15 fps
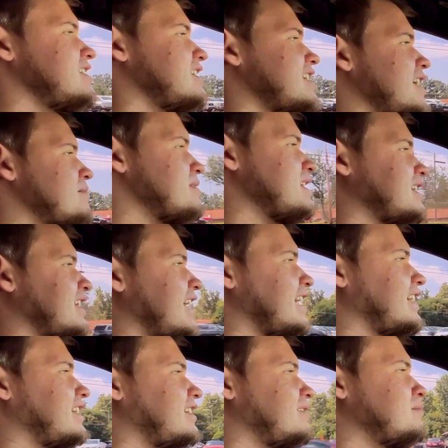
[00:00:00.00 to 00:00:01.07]
I mean,
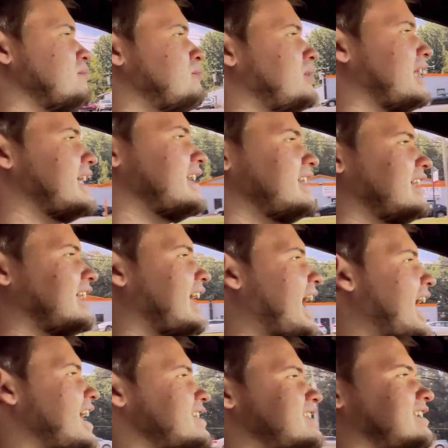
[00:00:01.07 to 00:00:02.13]
like, blatant
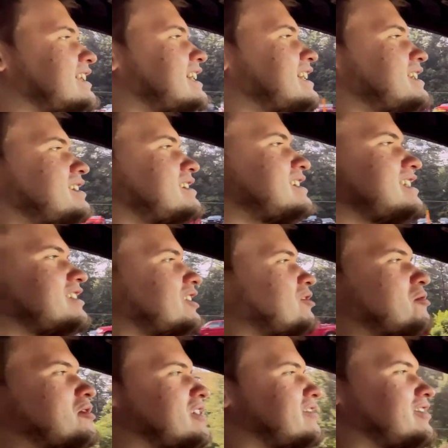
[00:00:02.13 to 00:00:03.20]
cat delete,
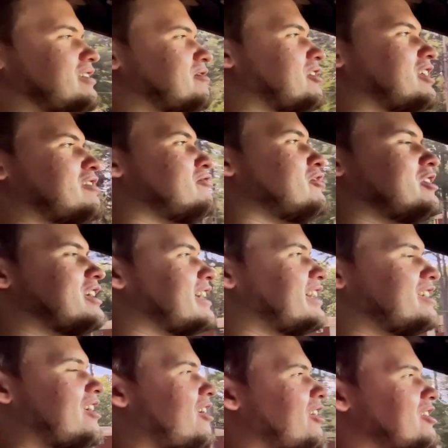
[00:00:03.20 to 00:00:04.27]
dealer won't even really fully
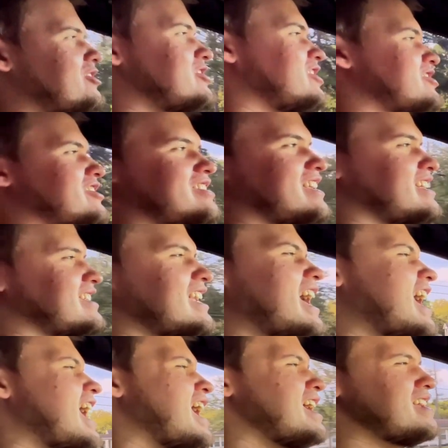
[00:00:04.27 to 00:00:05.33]
acknowledge it, just says,
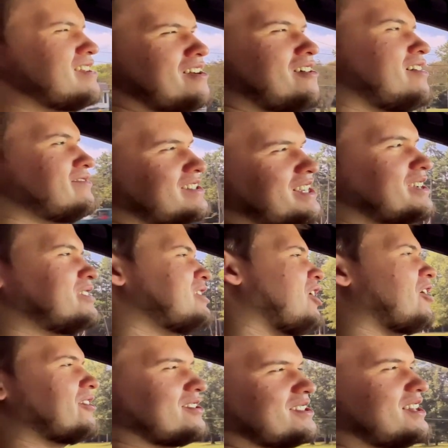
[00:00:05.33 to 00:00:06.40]
yeah, you know, I've seen
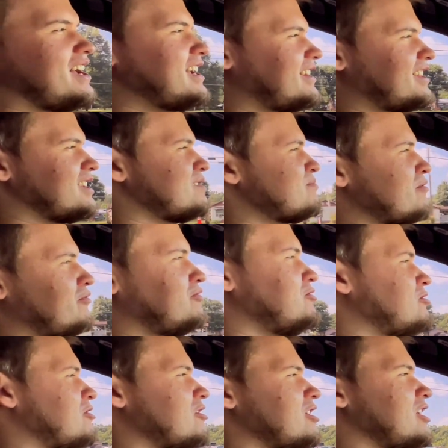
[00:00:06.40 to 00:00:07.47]
cars like this
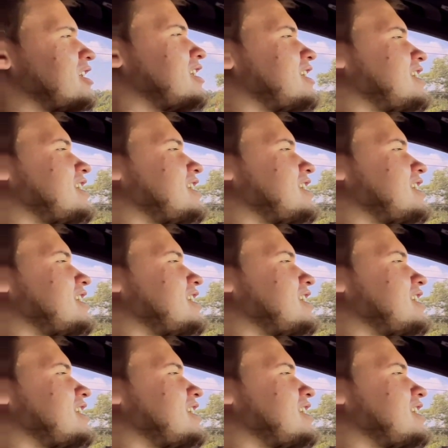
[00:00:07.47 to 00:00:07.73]
before.